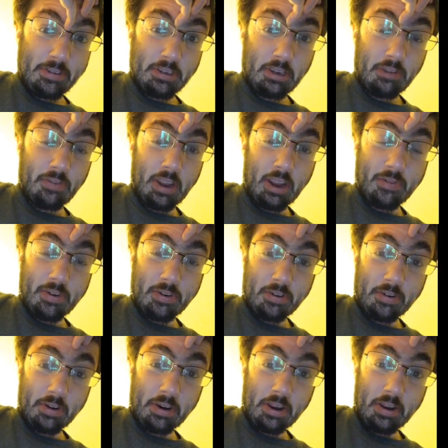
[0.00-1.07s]
if you haven't
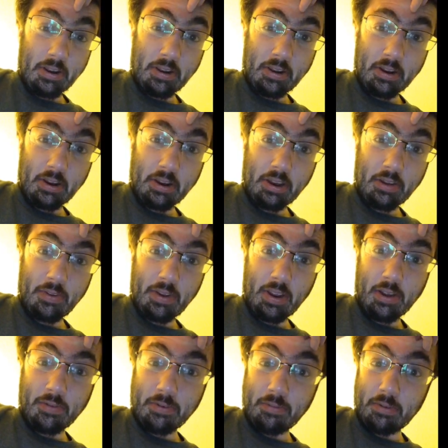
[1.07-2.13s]
heard it, if you
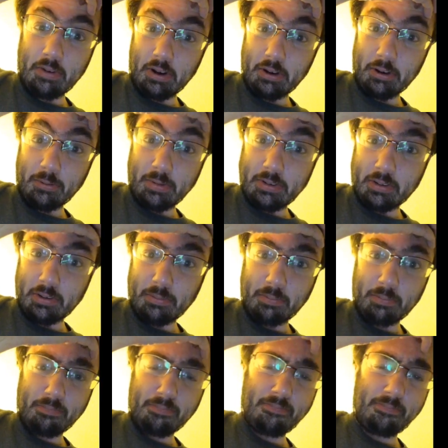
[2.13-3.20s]
haven't gone to his
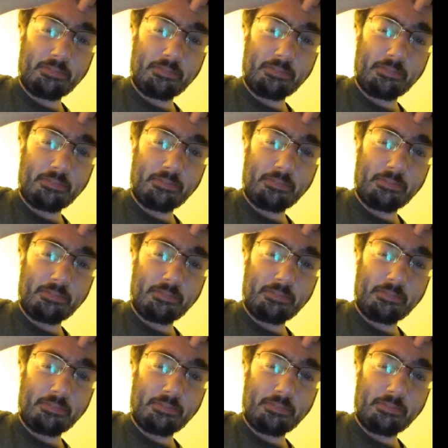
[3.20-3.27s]
to